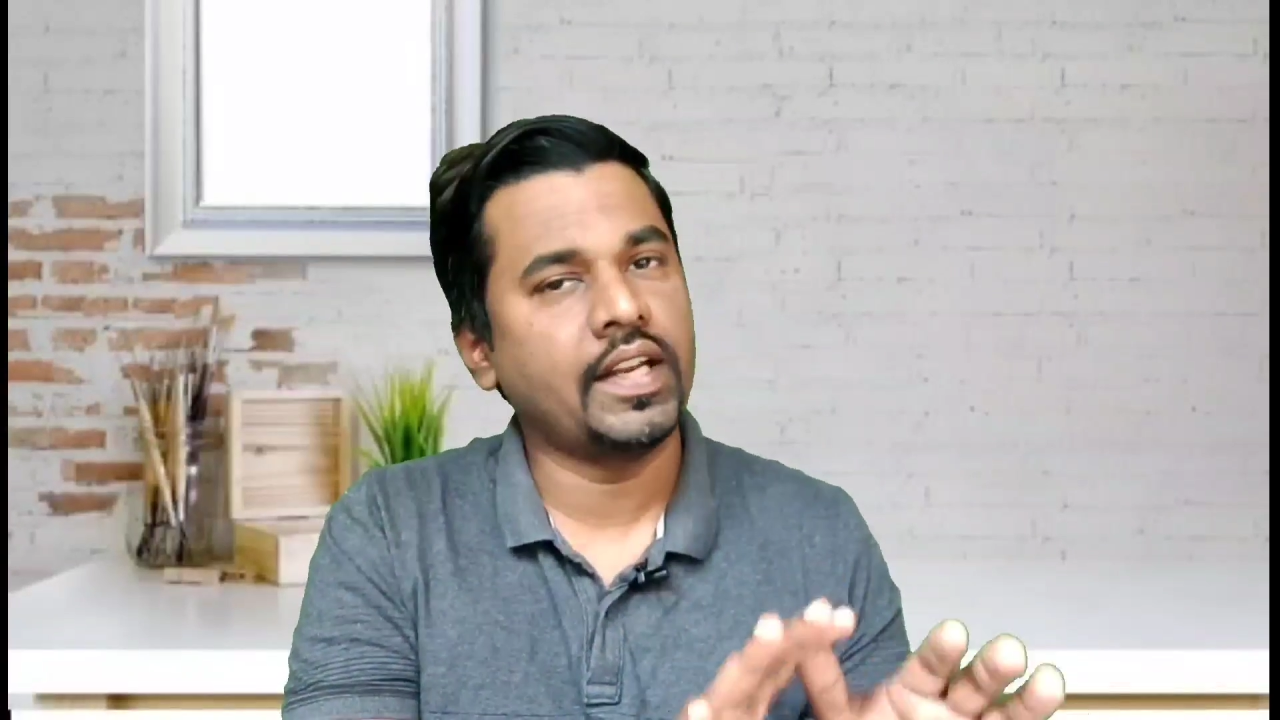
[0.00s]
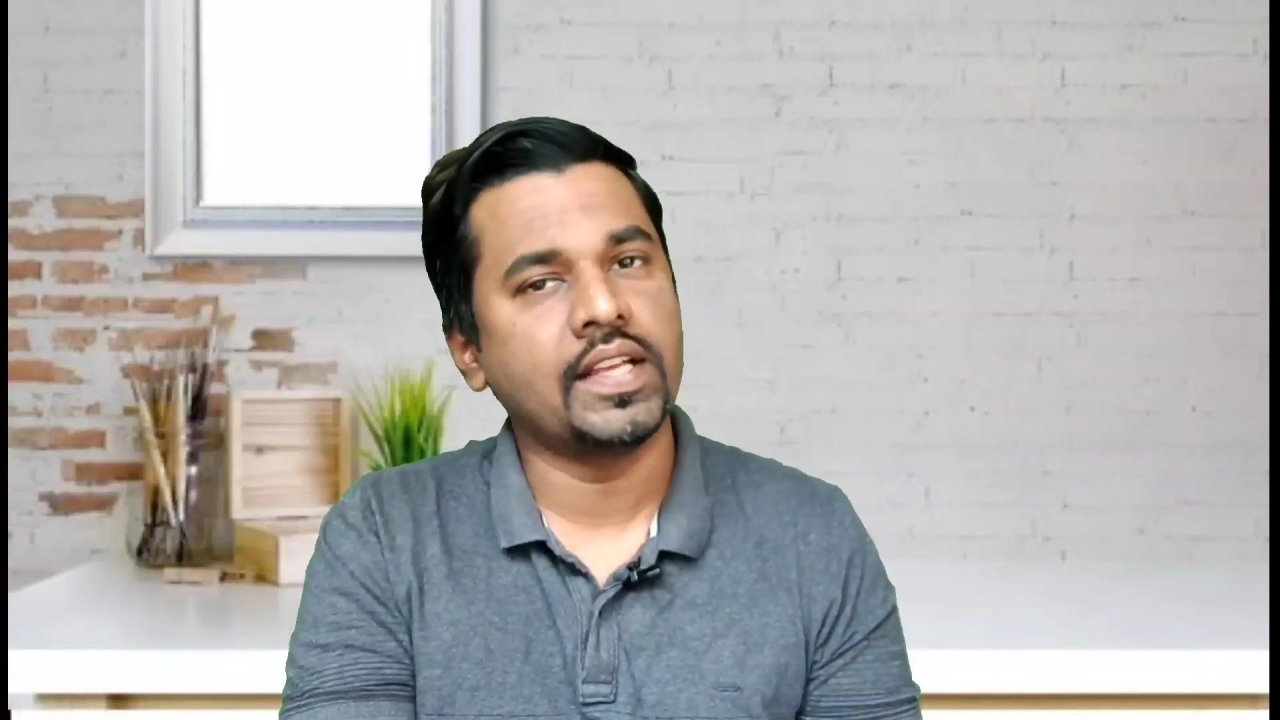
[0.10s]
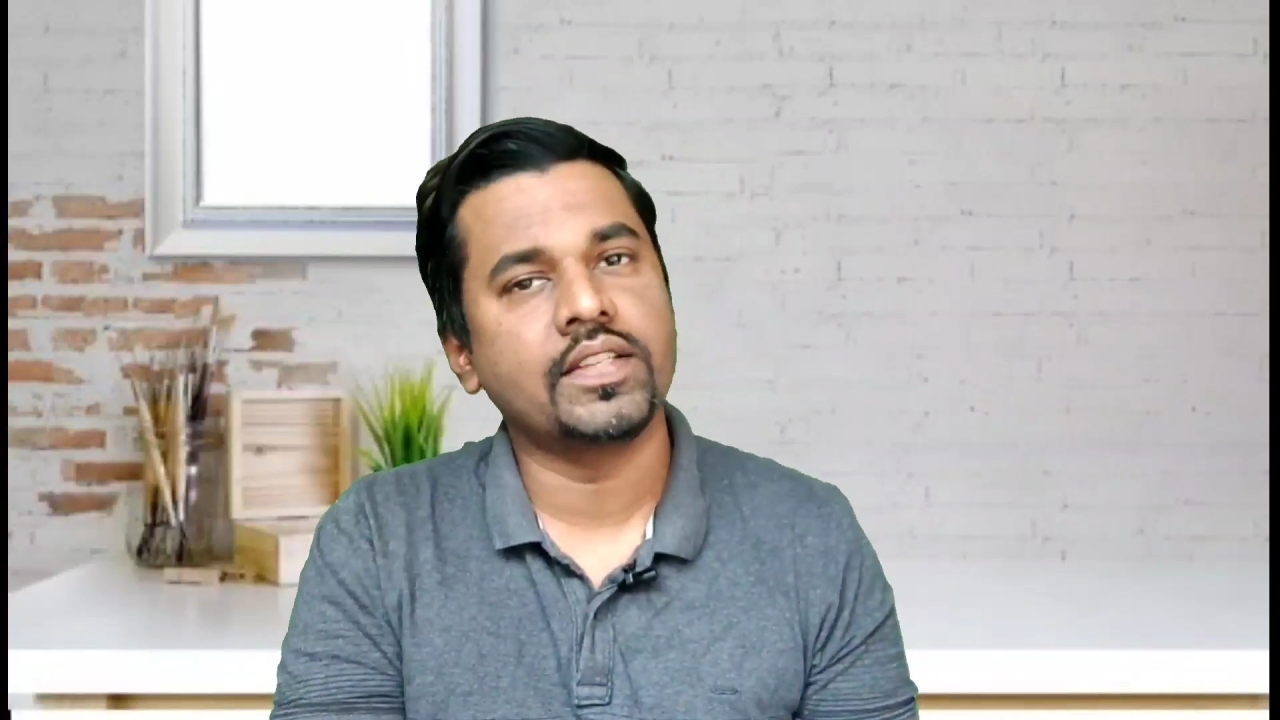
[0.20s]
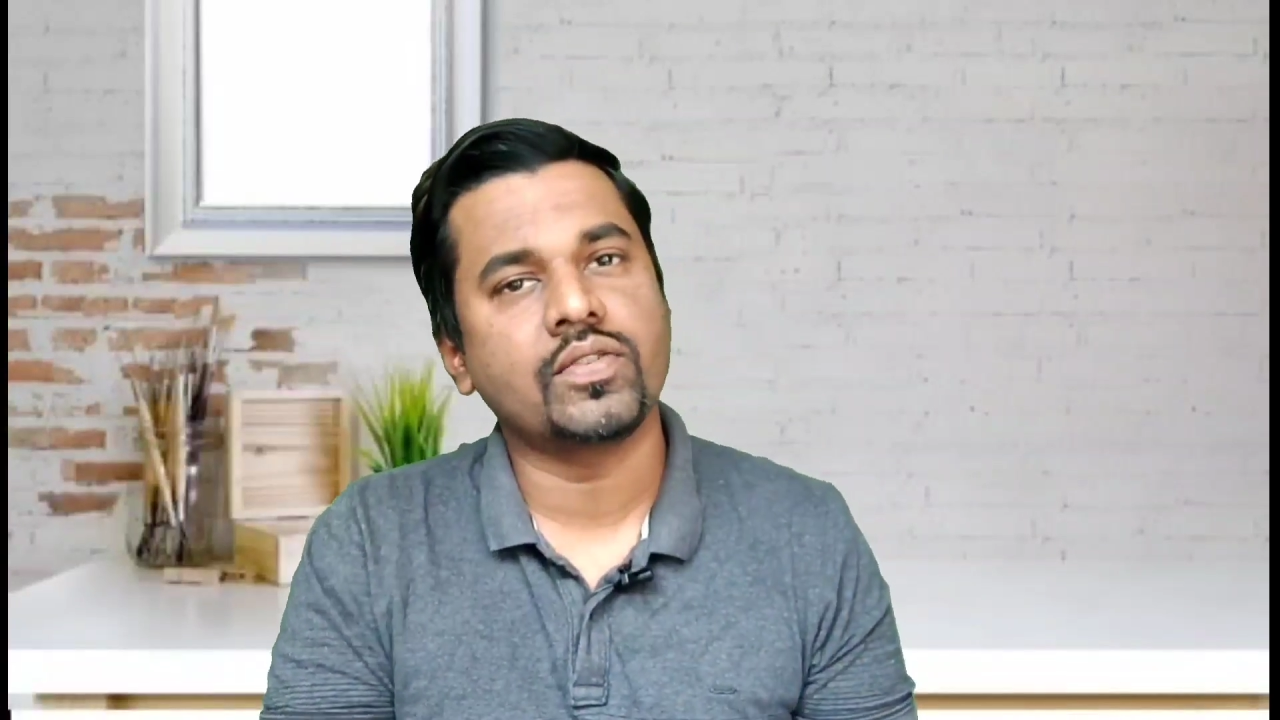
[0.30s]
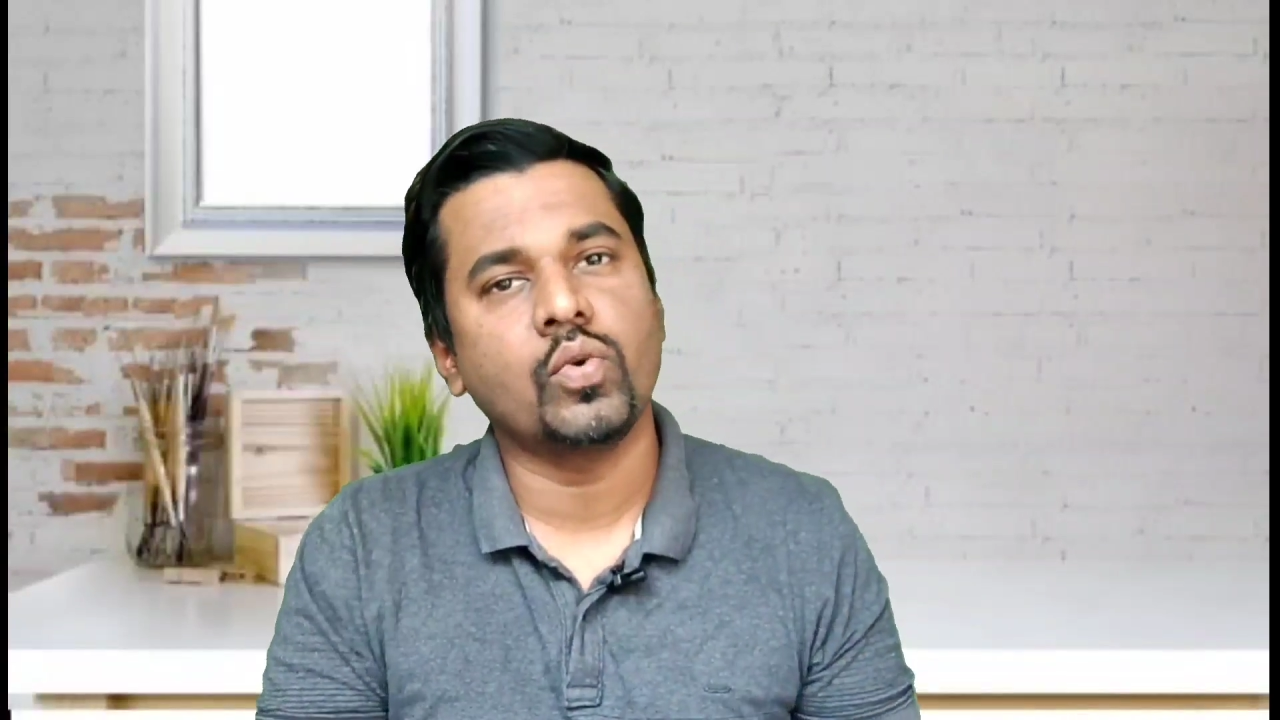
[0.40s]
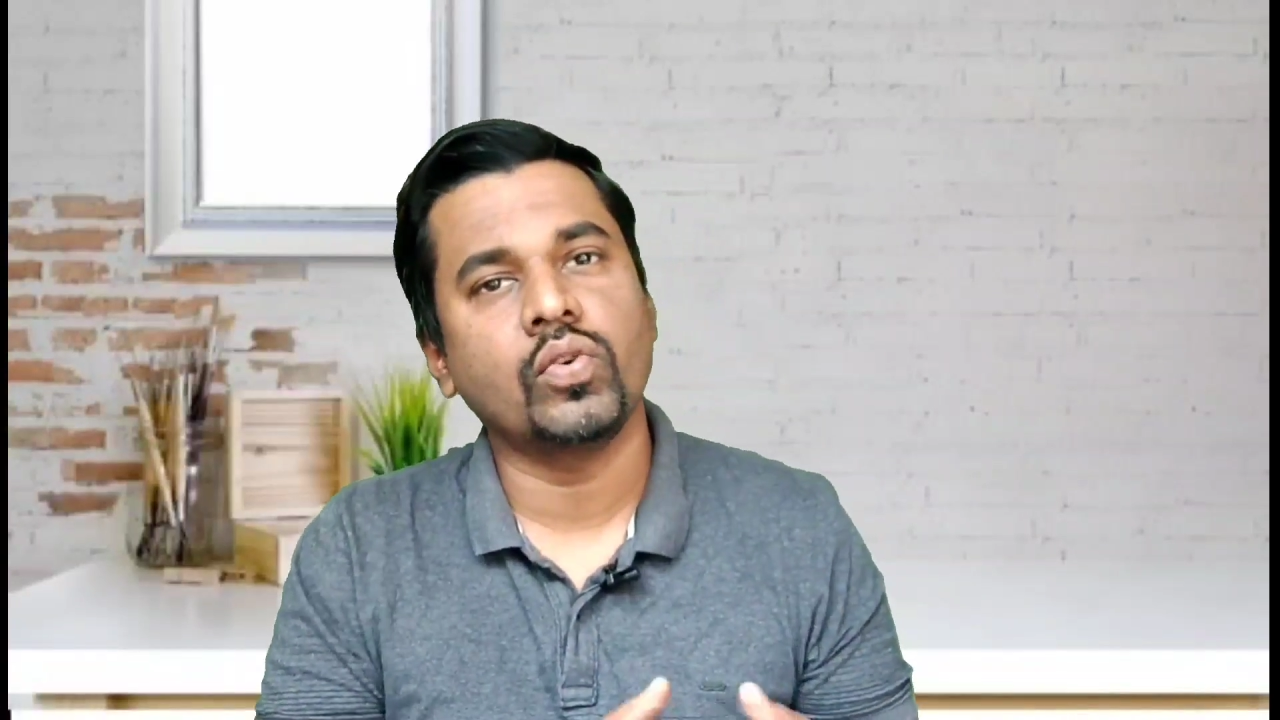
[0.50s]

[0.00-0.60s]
it has its